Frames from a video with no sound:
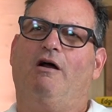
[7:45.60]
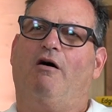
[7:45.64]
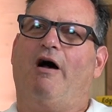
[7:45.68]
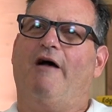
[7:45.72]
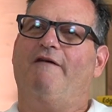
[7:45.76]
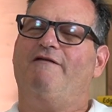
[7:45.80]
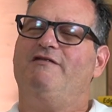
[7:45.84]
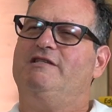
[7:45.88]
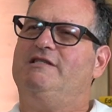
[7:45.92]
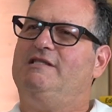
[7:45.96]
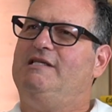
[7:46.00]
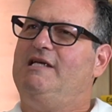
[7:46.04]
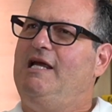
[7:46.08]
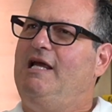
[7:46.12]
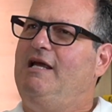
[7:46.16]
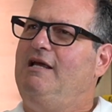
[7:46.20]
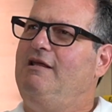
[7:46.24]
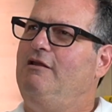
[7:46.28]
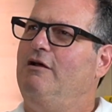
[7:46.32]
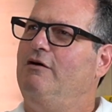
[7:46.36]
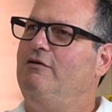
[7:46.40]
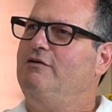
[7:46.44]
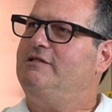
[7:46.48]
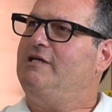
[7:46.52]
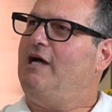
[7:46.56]
I've
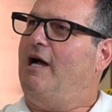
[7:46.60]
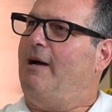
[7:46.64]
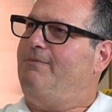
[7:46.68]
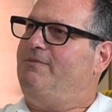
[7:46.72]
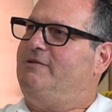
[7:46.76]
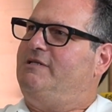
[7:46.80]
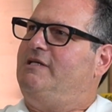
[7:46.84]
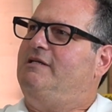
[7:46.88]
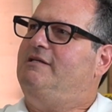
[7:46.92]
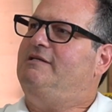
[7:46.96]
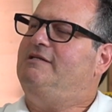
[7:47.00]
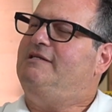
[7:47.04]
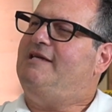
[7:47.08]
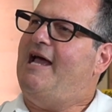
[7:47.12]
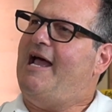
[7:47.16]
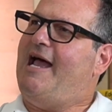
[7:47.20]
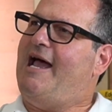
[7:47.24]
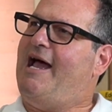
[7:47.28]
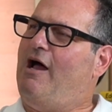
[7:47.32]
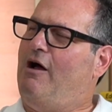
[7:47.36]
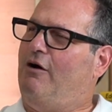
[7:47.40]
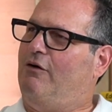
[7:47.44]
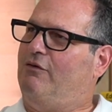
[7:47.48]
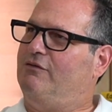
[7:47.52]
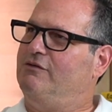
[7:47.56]
seen those ups and
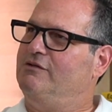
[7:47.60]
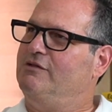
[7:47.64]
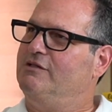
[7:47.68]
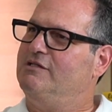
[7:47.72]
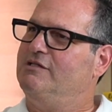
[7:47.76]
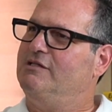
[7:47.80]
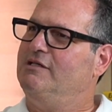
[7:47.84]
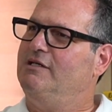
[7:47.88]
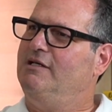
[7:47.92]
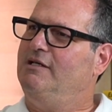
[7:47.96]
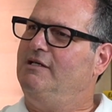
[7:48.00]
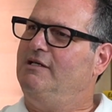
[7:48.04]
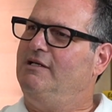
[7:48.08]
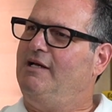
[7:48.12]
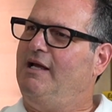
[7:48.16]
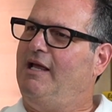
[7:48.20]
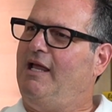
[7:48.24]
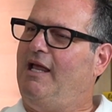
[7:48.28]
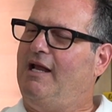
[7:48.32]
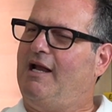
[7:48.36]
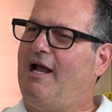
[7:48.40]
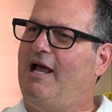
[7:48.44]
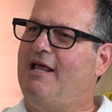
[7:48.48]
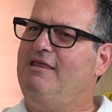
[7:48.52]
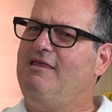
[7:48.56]
downs.
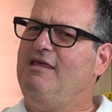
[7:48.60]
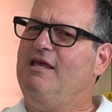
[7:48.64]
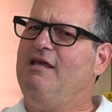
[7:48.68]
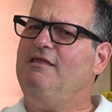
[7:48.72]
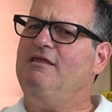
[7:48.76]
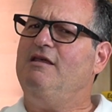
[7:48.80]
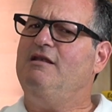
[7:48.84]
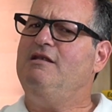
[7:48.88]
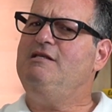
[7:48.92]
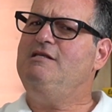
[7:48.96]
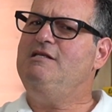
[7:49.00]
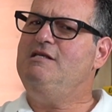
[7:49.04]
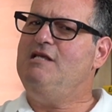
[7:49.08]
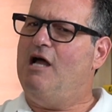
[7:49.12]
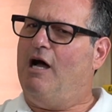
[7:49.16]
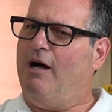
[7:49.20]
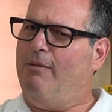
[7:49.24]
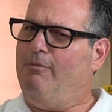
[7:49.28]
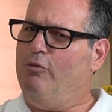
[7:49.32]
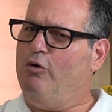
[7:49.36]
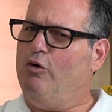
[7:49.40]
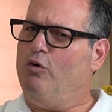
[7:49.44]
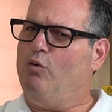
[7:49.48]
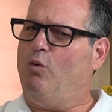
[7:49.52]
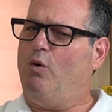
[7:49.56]
And I think the
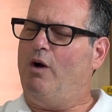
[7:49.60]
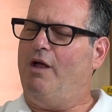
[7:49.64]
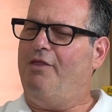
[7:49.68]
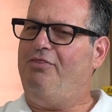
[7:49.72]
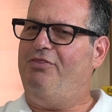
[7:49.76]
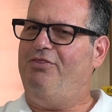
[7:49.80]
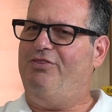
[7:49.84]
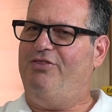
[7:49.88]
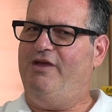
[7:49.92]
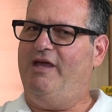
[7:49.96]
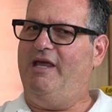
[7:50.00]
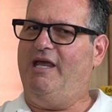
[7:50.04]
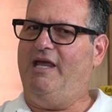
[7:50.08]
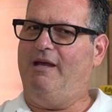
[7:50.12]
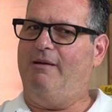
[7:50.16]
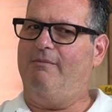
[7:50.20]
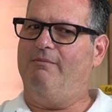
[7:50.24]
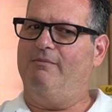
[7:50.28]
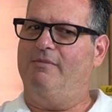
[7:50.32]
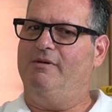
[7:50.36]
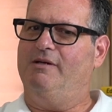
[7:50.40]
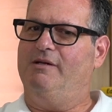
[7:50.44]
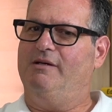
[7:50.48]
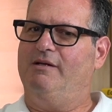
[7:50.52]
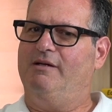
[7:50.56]
number one
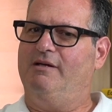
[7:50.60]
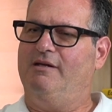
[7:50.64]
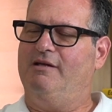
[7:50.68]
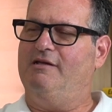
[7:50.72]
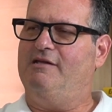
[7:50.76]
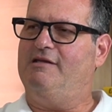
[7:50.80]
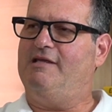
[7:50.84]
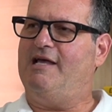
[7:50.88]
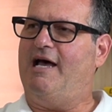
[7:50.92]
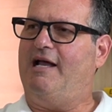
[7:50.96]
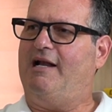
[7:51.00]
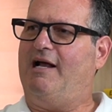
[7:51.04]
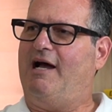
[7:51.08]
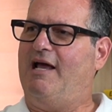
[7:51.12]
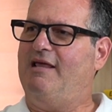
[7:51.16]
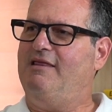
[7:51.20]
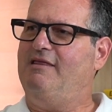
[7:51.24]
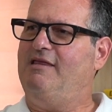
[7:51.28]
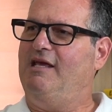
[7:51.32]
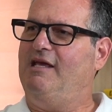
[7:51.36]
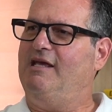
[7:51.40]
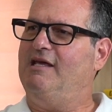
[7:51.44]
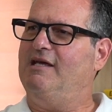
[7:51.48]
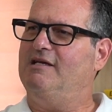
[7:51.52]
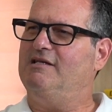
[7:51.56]
thing that I
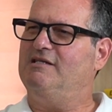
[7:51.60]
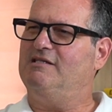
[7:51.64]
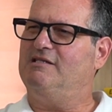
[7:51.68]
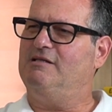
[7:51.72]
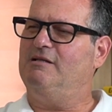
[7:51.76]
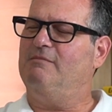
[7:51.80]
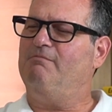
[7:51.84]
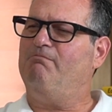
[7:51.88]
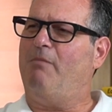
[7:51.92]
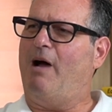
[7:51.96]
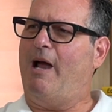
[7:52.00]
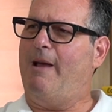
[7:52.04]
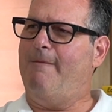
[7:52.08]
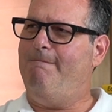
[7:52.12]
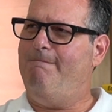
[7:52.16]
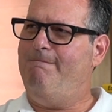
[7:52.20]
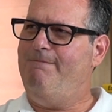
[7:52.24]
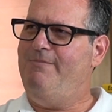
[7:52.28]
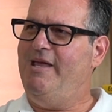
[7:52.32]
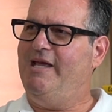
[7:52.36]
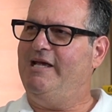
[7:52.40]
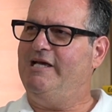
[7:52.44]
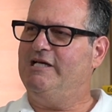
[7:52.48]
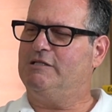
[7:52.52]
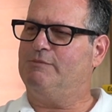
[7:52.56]
think is my
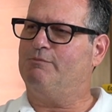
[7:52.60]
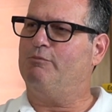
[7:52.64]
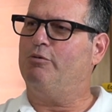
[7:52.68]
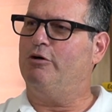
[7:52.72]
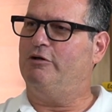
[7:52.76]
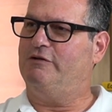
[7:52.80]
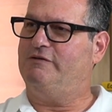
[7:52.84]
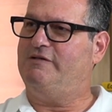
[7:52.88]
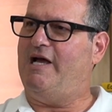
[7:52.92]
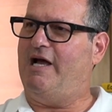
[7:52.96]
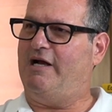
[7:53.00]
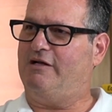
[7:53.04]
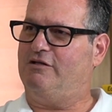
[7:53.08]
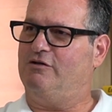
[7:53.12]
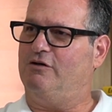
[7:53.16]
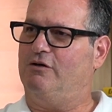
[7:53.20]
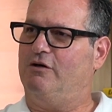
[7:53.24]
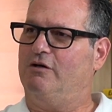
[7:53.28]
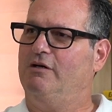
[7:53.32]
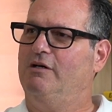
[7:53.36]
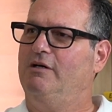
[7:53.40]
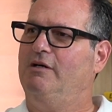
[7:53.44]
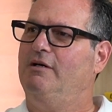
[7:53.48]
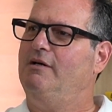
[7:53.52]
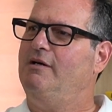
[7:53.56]
biggest
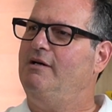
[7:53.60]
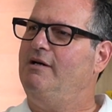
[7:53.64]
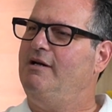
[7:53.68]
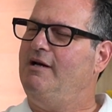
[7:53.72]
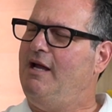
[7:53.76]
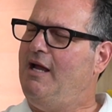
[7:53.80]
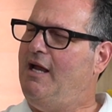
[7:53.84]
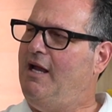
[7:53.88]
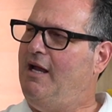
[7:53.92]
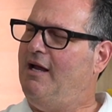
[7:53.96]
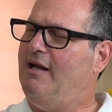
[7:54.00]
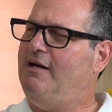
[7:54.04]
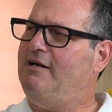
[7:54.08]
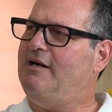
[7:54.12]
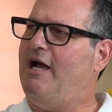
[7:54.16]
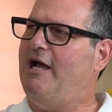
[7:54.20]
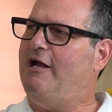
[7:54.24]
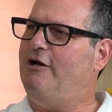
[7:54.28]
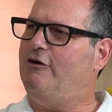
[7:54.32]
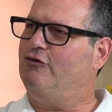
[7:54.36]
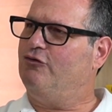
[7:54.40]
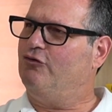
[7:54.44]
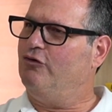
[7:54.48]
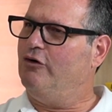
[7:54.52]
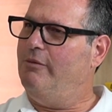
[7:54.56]
protector, and I
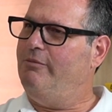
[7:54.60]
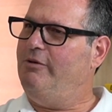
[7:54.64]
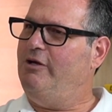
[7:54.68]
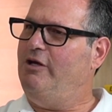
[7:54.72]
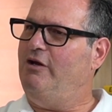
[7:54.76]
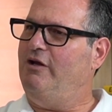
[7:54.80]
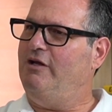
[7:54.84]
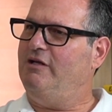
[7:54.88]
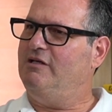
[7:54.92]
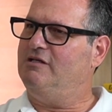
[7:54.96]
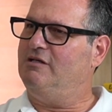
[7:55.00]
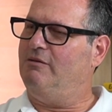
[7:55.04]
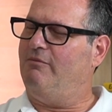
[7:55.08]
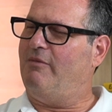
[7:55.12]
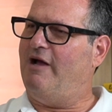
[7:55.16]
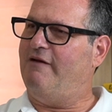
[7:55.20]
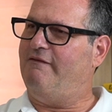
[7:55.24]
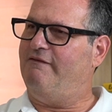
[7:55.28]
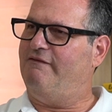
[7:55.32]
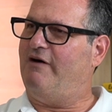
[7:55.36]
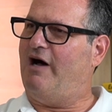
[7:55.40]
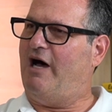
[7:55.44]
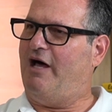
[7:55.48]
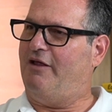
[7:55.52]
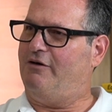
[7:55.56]
attribute it to my
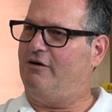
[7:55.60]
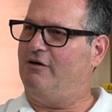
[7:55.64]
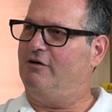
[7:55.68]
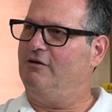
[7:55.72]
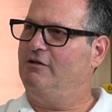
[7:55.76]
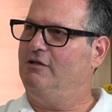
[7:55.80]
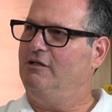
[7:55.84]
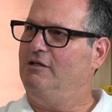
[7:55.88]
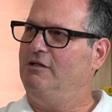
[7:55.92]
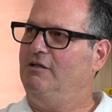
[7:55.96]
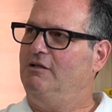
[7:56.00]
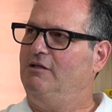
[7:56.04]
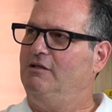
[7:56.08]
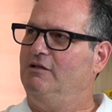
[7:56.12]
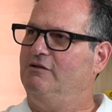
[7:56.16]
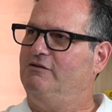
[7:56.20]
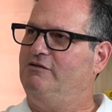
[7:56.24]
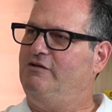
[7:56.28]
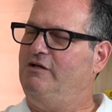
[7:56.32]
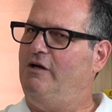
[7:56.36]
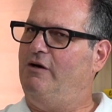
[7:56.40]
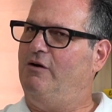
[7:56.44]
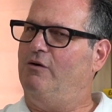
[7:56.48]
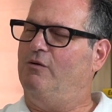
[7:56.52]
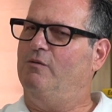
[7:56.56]
father
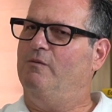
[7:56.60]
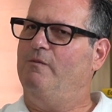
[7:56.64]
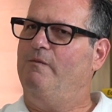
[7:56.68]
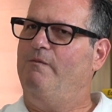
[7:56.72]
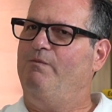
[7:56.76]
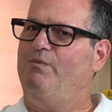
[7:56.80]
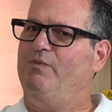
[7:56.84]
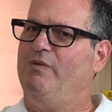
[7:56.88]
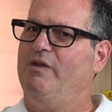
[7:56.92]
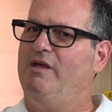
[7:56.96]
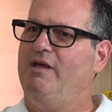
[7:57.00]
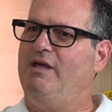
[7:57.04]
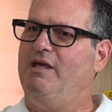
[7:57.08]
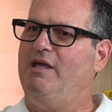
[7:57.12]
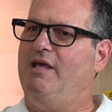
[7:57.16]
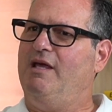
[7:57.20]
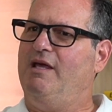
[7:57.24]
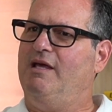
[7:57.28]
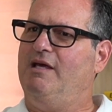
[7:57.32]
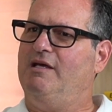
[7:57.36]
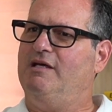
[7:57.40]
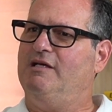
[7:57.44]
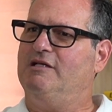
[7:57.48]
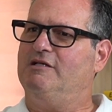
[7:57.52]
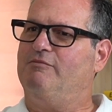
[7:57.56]
too,
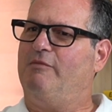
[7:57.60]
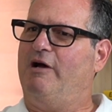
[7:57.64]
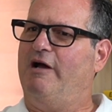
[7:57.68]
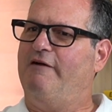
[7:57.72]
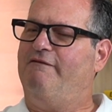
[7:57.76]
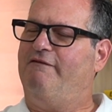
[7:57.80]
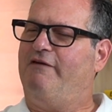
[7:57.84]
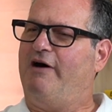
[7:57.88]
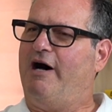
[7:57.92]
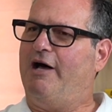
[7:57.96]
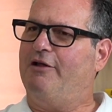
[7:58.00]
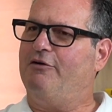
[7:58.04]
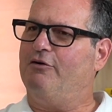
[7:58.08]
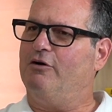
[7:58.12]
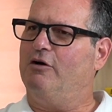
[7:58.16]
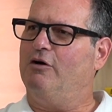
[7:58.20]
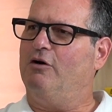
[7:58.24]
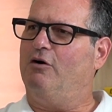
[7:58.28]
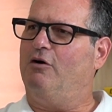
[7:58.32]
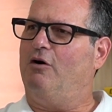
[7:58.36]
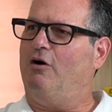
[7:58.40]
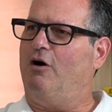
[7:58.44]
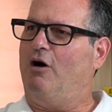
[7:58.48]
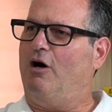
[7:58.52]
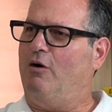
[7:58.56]
is my
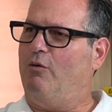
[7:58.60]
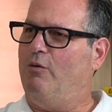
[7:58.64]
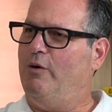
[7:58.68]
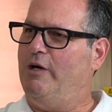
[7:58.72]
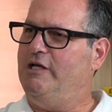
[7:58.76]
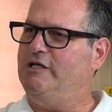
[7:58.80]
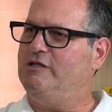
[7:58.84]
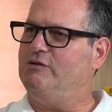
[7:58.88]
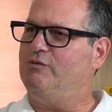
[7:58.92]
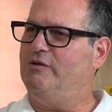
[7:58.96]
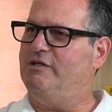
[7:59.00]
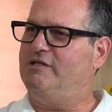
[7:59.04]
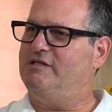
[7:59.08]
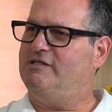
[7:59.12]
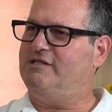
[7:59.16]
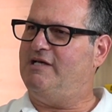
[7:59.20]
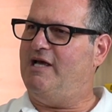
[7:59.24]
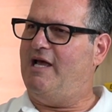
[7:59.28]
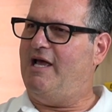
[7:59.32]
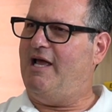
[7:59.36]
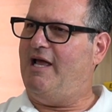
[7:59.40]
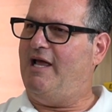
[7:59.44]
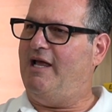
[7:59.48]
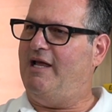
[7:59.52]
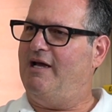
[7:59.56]
father always would
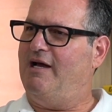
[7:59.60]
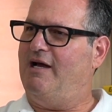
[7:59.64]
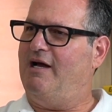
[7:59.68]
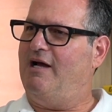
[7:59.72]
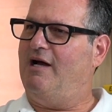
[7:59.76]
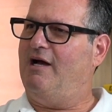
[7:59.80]
say,